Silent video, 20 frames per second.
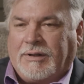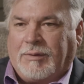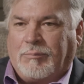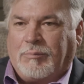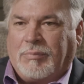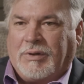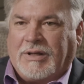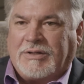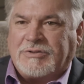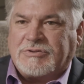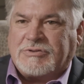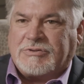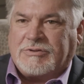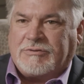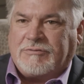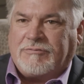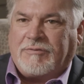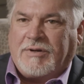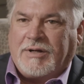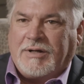I'm blessed
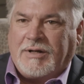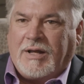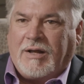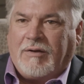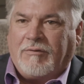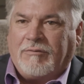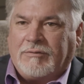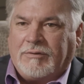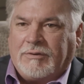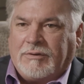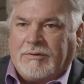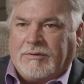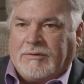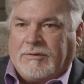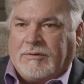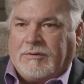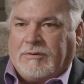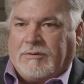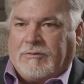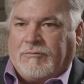to find out
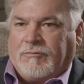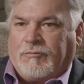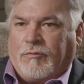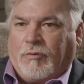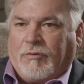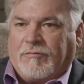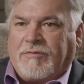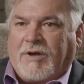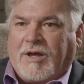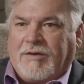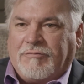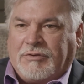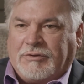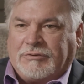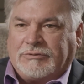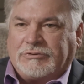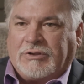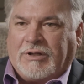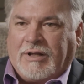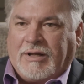4 or 5
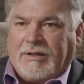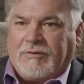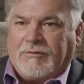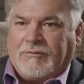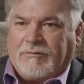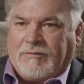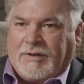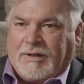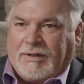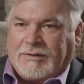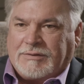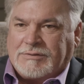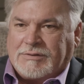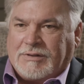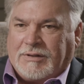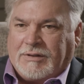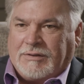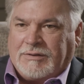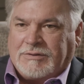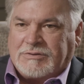years later that
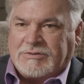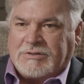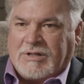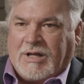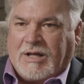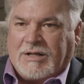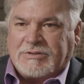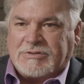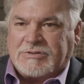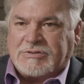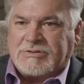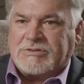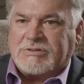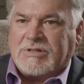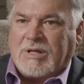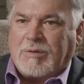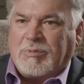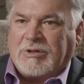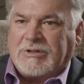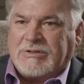it's not a
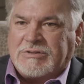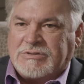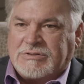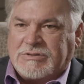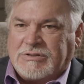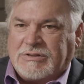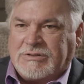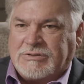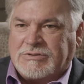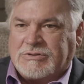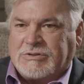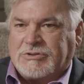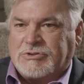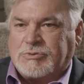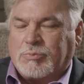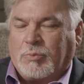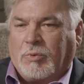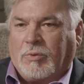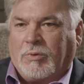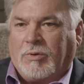systemic disease and
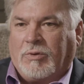it's more